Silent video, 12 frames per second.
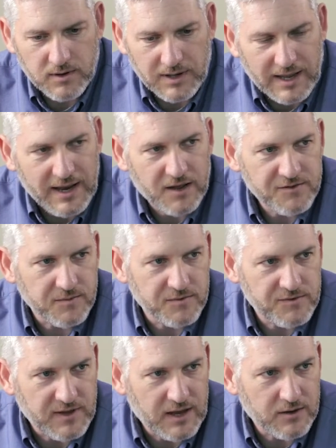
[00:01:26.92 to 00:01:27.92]
lay out some
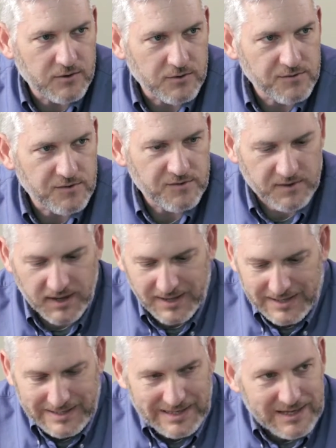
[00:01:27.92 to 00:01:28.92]
standards to say
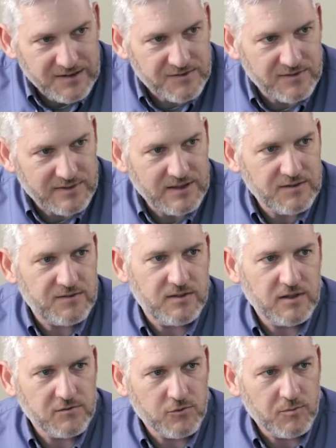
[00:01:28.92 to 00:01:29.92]
at least these
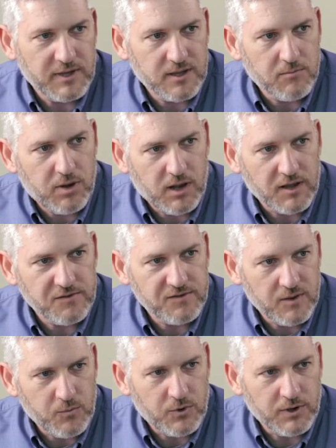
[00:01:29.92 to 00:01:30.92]
things will be in place,
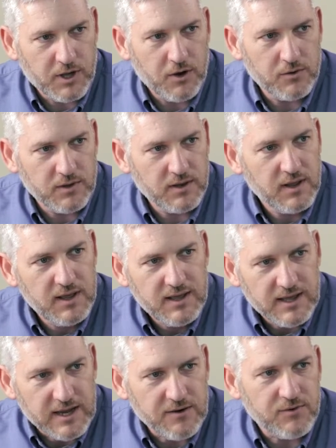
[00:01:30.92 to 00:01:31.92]
and we'll know that
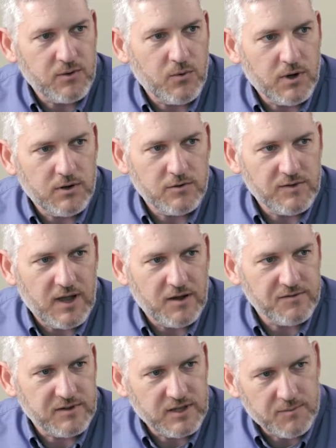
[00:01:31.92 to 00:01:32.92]
everyone who's
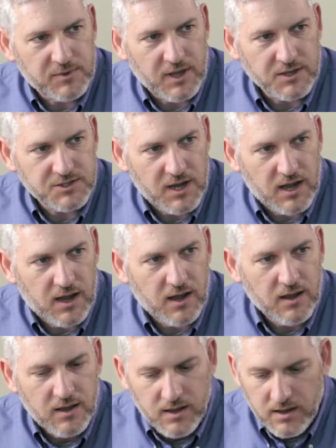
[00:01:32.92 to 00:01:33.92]
housing EPHI
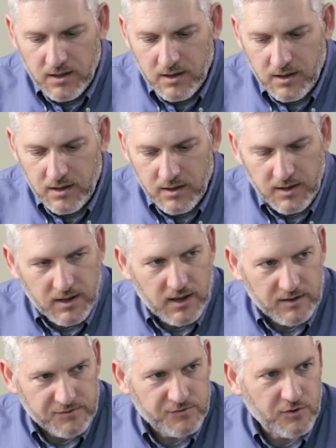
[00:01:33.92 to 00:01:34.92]

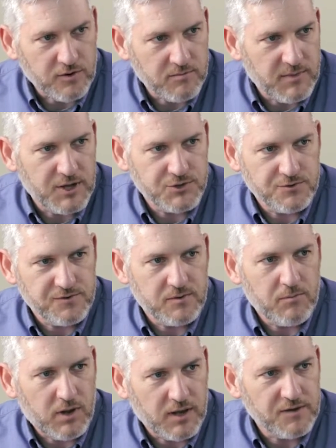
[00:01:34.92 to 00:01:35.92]
has certain measures
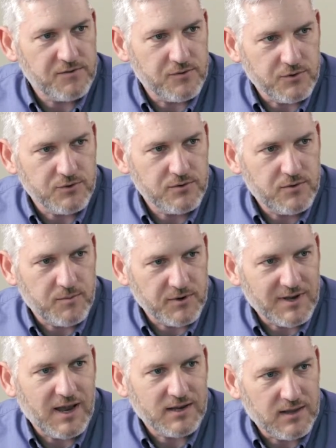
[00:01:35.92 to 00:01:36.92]
in place to
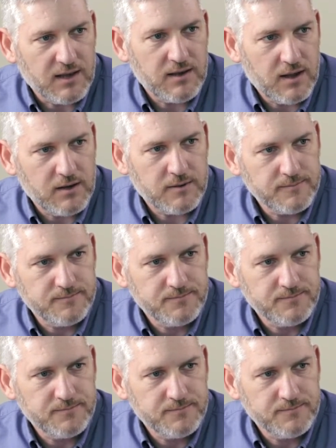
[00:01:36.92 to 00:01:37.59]
protect that data.